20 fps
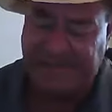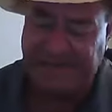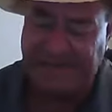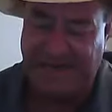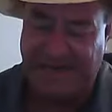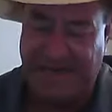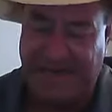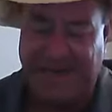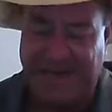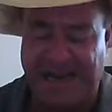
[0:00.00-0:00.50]

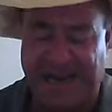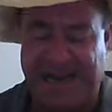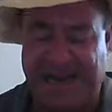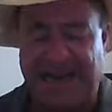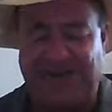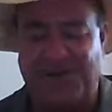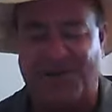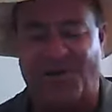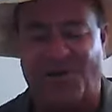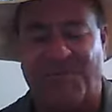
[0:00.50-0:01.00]
And, and
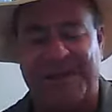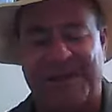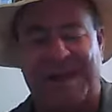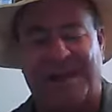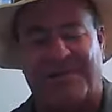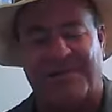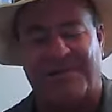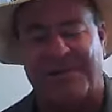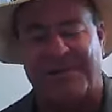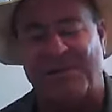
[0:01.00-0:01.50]
he told me
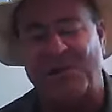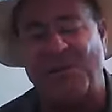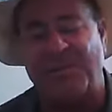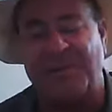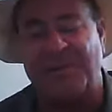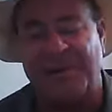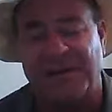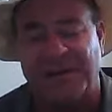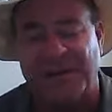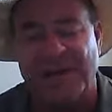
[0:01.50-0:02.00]
I was
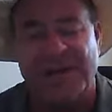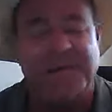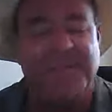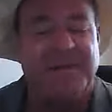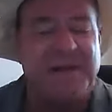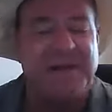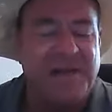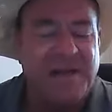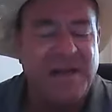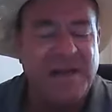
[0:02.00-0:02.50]
stupid and dumb
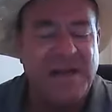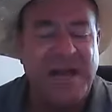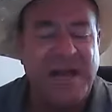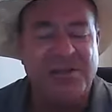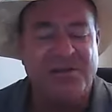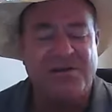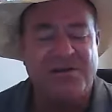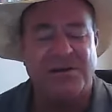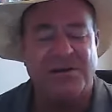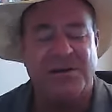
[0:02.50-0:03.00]
and
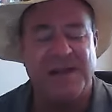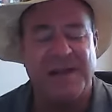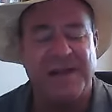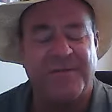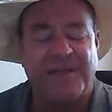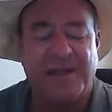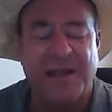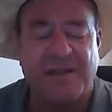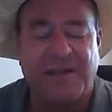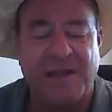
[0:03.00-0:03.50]
I should have
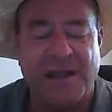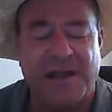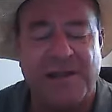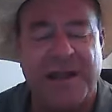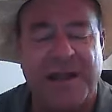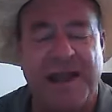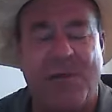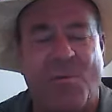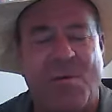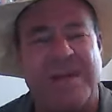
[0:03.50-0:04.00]
never cut that
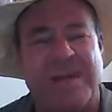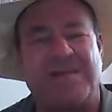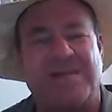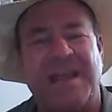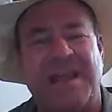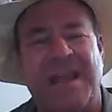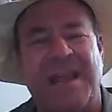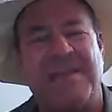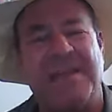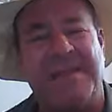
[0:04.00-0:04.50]
down. Whatever
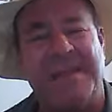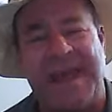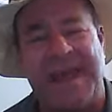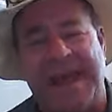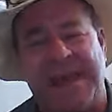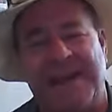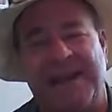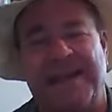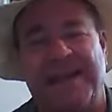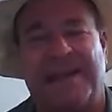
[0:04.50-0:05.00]
gave me the
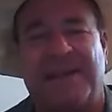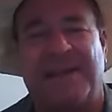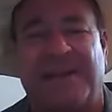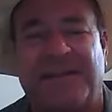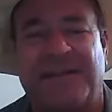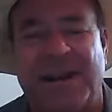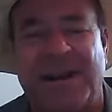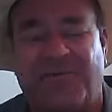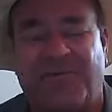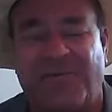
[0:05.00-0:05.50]
idea to
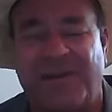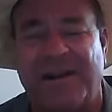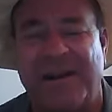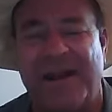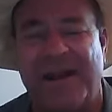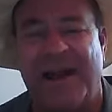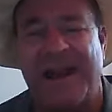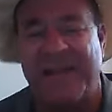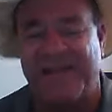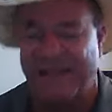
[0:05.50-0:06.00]
cut that tree
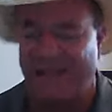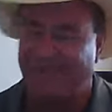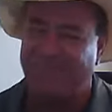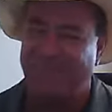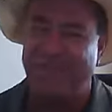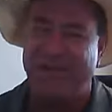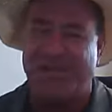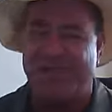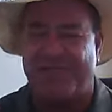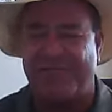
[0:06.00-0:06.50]
down. I said,
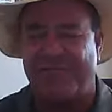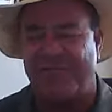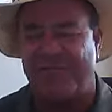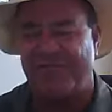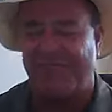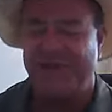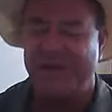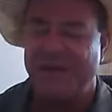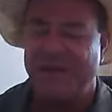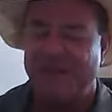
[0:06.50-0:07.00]
Mister,
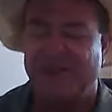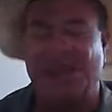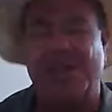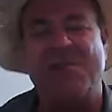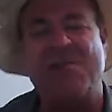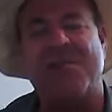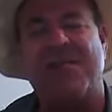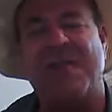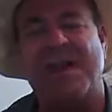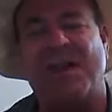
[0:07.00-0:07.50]

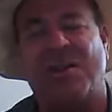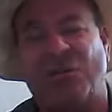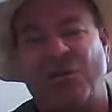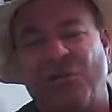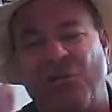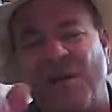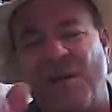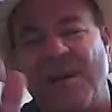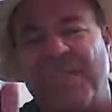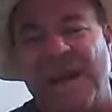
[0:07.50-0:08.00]
you said
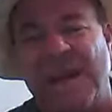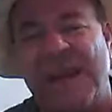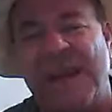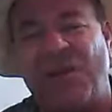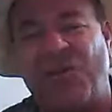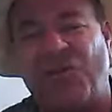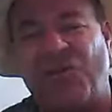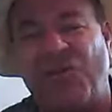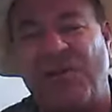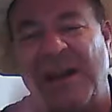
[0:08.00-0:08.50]
trim
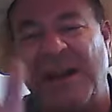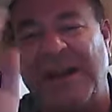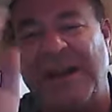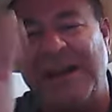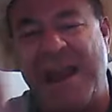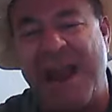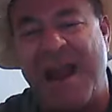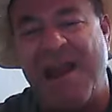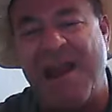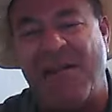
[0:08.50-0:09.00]
that tree
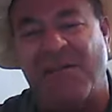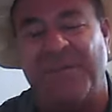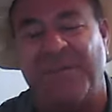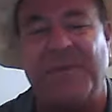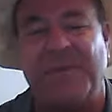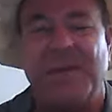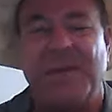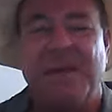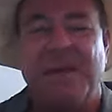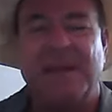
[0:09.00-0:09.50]

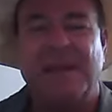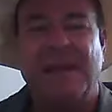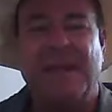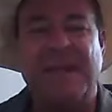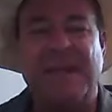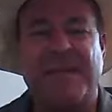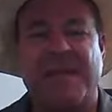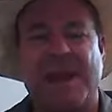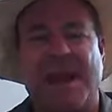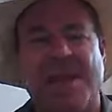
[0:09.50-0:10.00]
down.
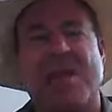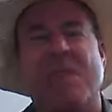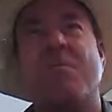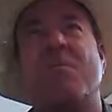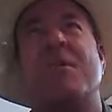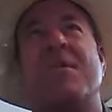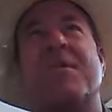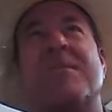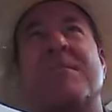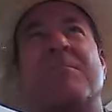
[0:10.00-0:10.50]
He said, I just
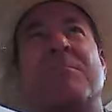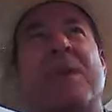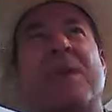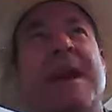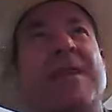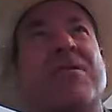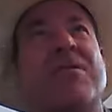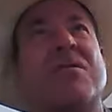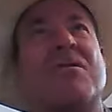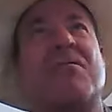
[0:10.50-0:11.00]
want some
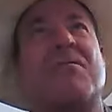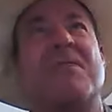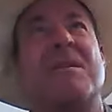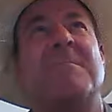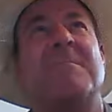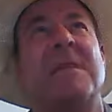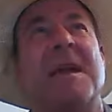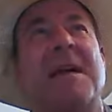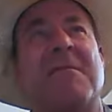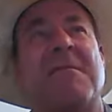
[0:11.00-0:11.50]
branches
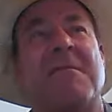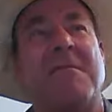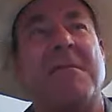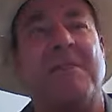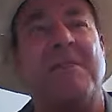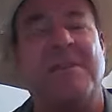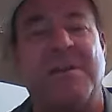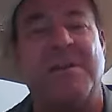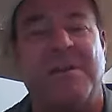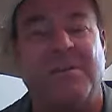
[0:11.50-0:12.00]
trimmed down
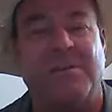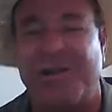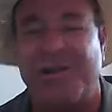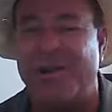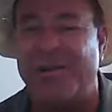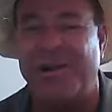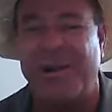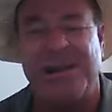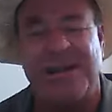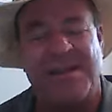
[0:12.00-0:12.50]
off of it. Well,
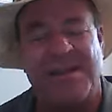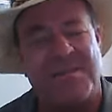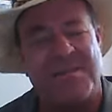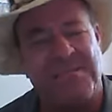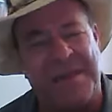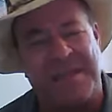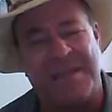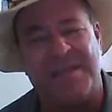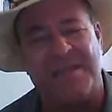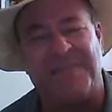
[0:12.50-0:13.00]
you didn't
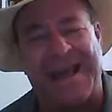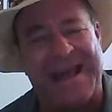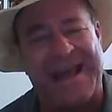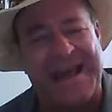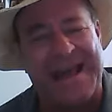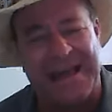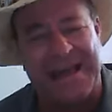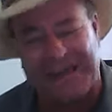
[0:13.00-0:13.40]
specify.